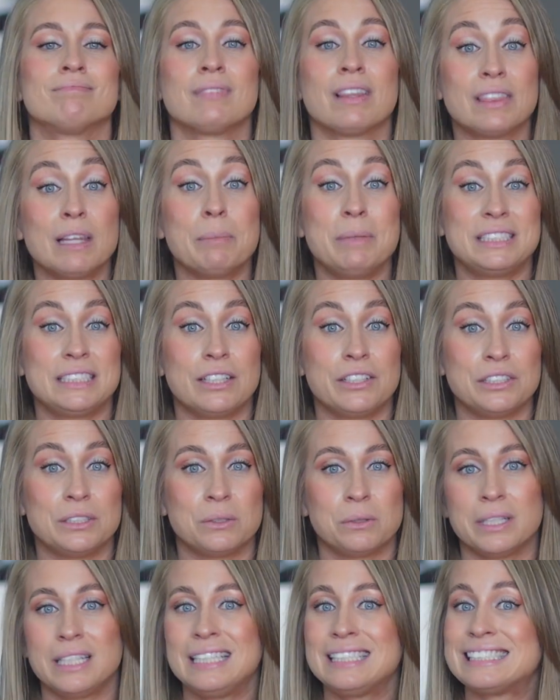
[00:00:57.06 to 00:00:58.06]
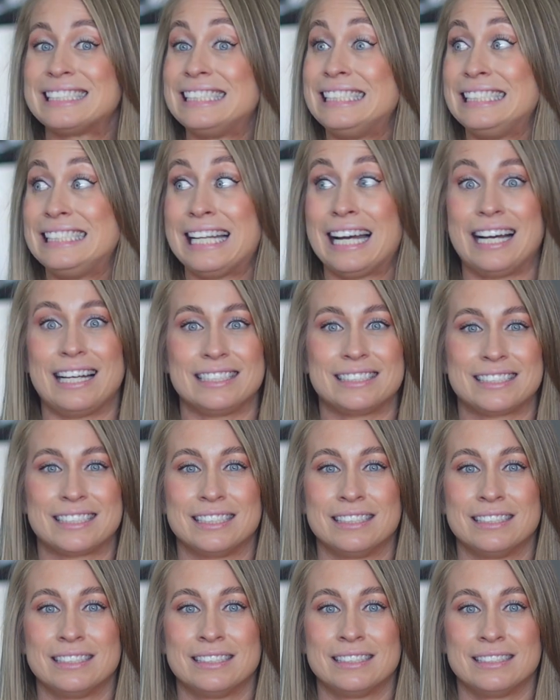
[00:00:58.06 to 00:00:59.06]
let me tell you, it is not
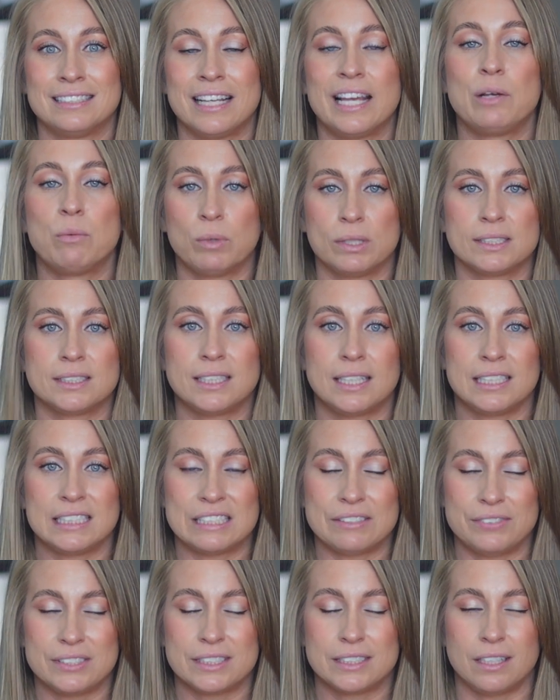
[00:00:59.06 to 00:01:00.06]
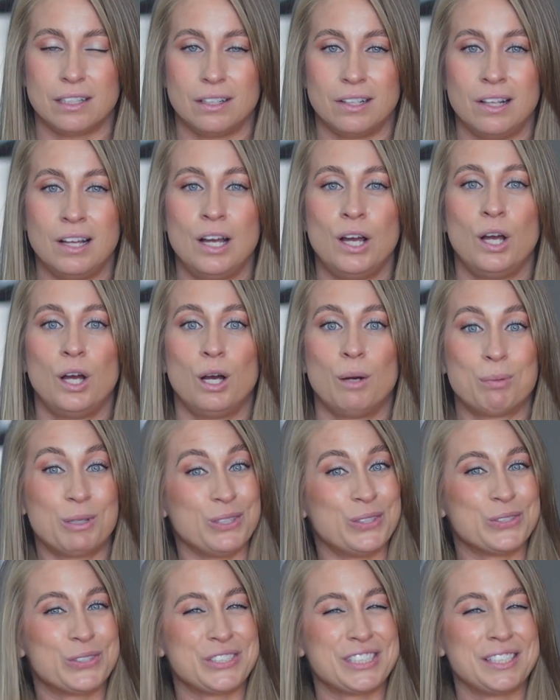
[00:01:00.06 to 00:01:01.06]
a one-size-fits-all
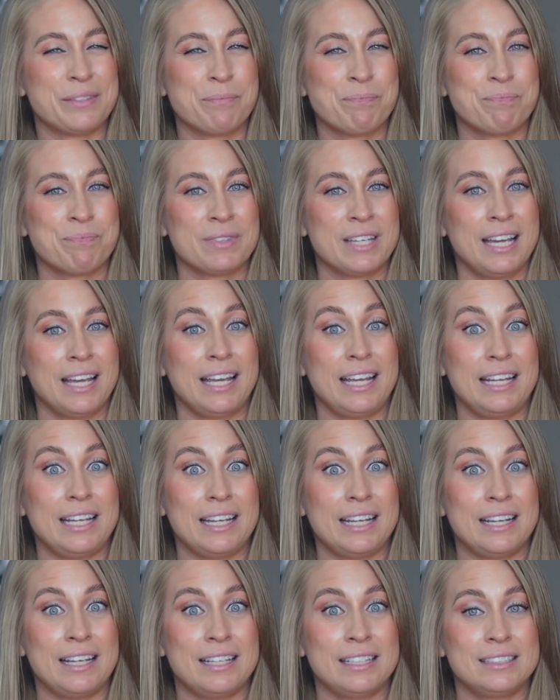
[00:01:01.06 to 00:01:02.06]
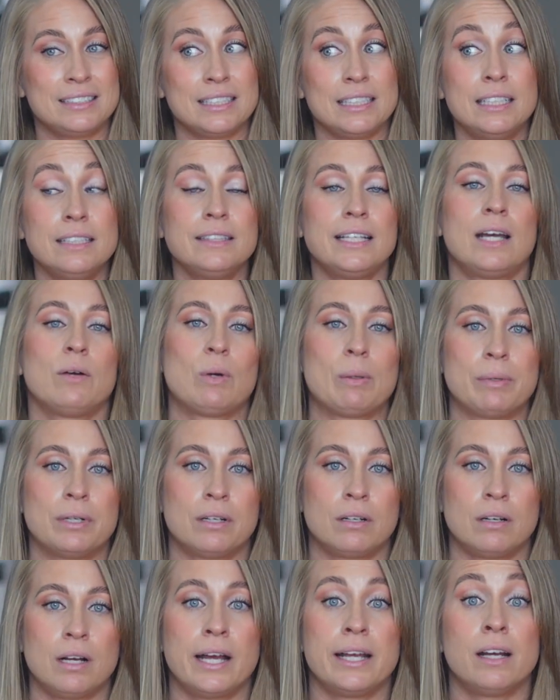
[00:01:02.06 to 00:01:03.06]
approach. And in that
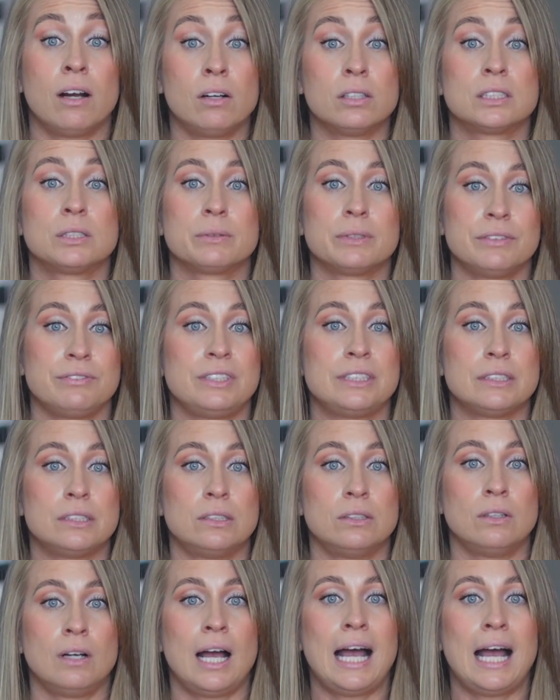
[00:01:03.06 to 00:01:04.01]
webinar, I also reveal